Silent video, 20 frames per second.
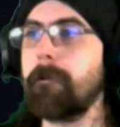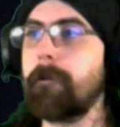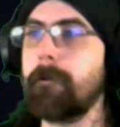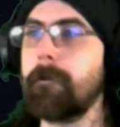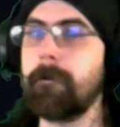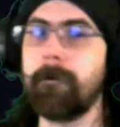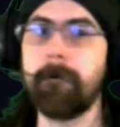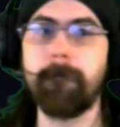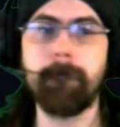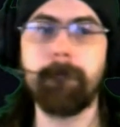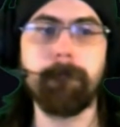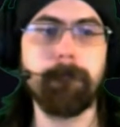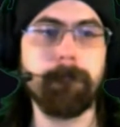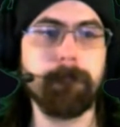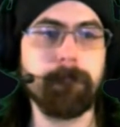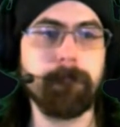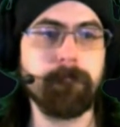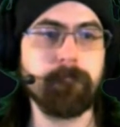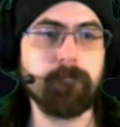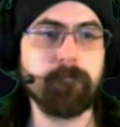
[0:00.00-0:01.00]
Um,
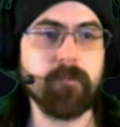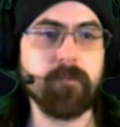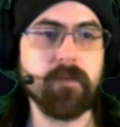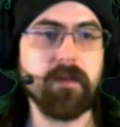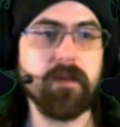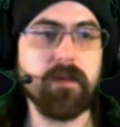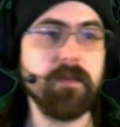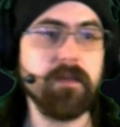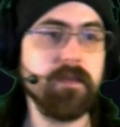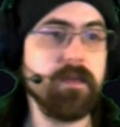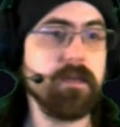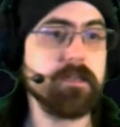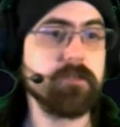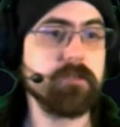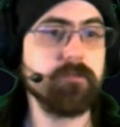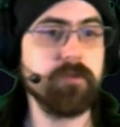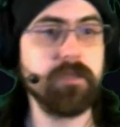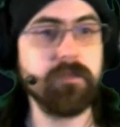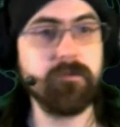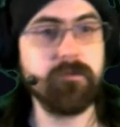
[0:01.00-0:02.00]

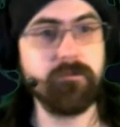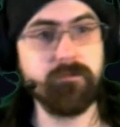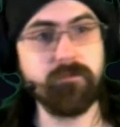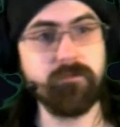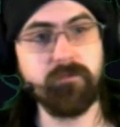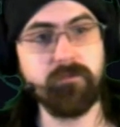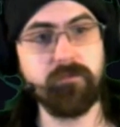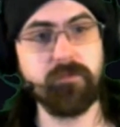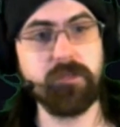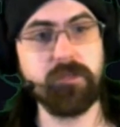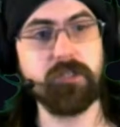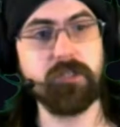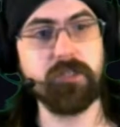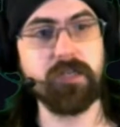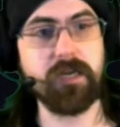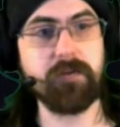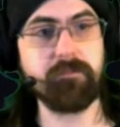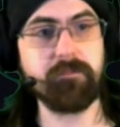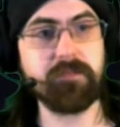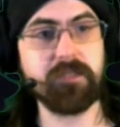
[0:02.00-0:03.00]
yes, we should
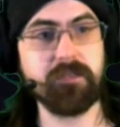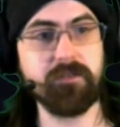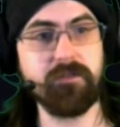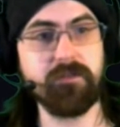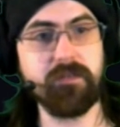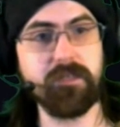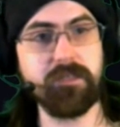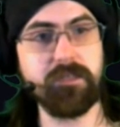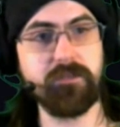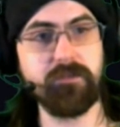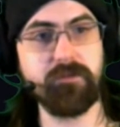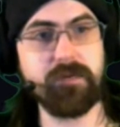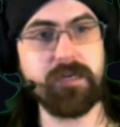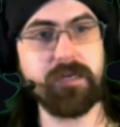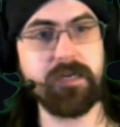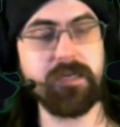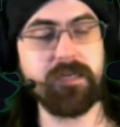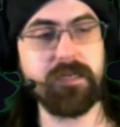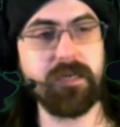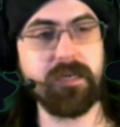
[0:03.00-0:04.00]
absolutely do
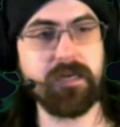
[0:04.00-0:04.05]
a